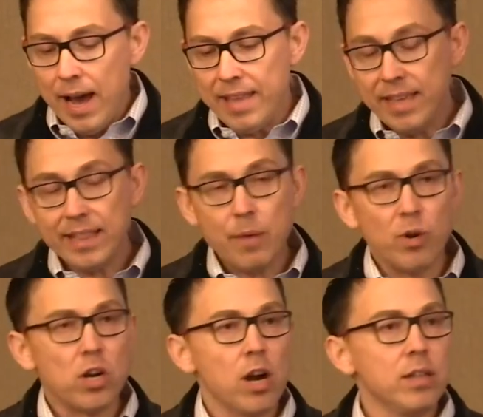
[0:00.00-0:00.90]
I think
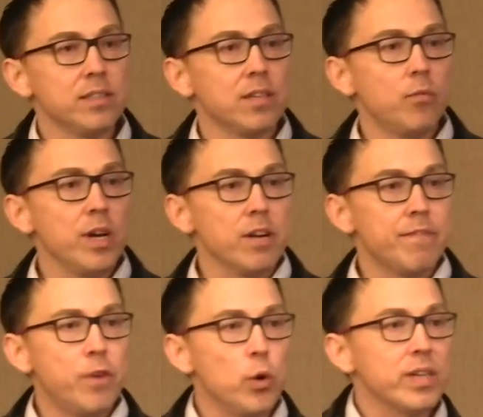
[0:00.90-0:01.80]
that regardless of what
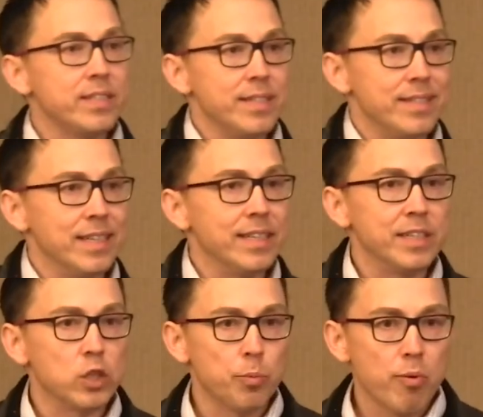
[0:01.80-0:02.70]
your focus is in
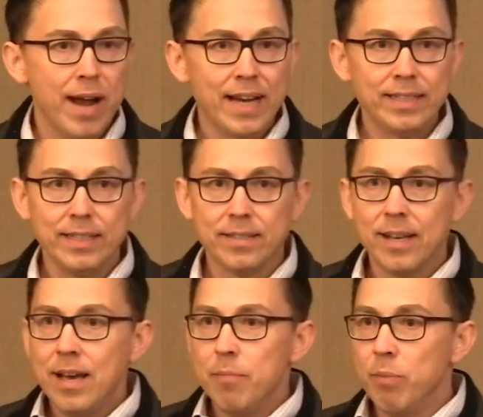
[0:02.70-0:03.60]
clinical
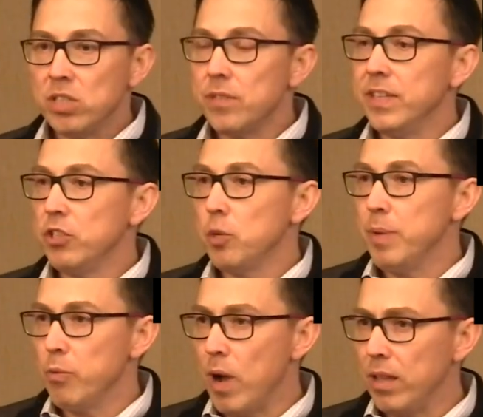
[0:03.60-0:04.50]
practice, much of this
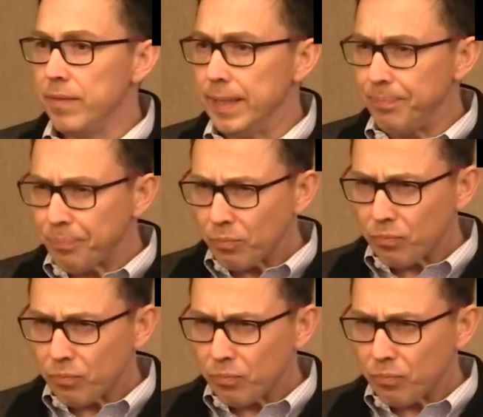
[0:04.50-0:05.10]
should be relevant.